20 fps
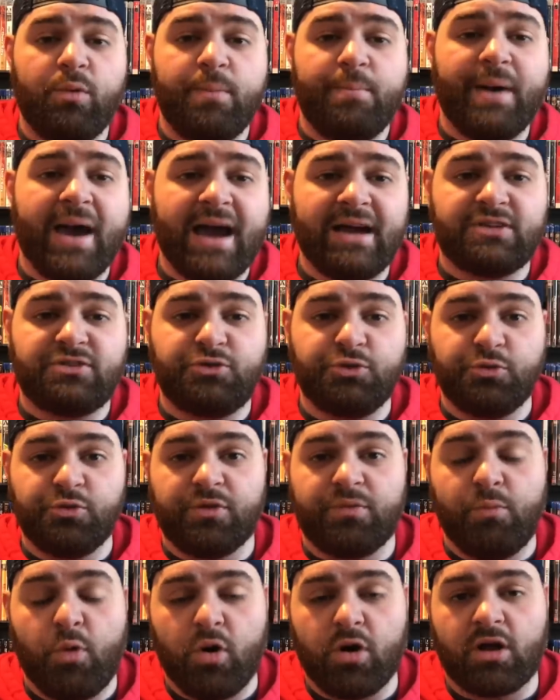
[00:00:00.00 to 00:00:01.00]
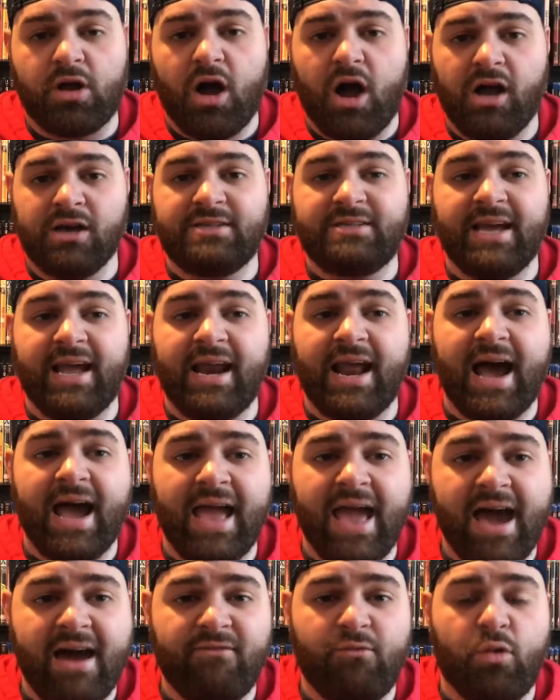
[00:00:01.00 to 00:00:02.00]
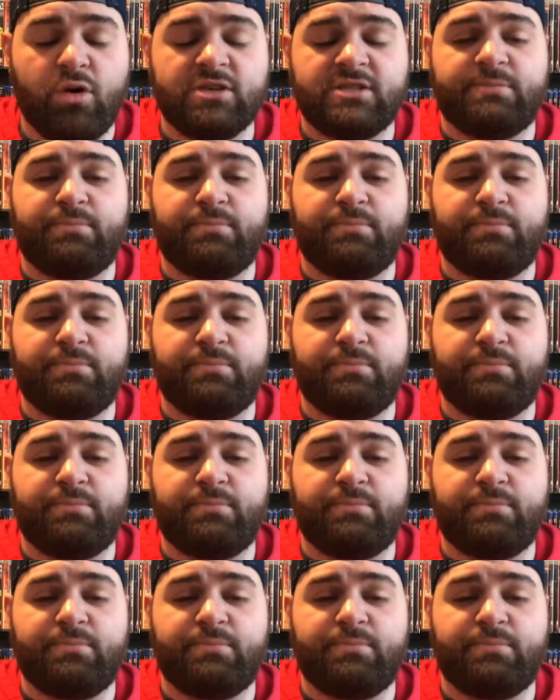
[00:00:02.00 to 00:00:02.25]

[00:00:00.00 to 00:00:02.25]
back soon with more content. I have Once